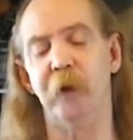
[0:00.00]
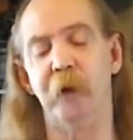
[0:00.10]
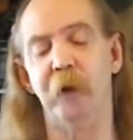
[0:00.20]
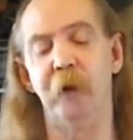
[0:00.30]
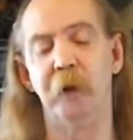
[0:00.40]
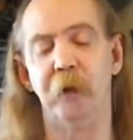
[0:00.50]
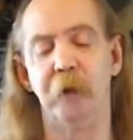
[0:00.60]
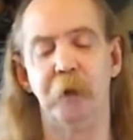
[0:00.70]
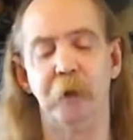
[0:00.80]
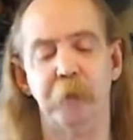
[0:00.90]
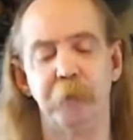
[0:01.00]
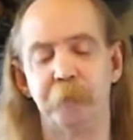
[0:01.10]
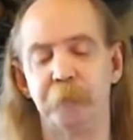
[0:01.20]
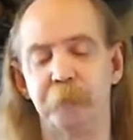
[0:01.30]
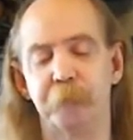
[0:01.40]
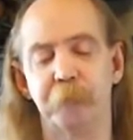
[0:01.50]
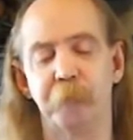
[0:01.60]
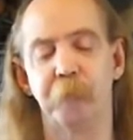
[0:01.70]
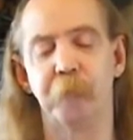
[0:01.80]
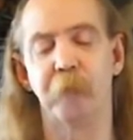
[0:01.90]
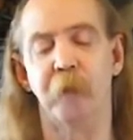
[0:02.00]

[no speech]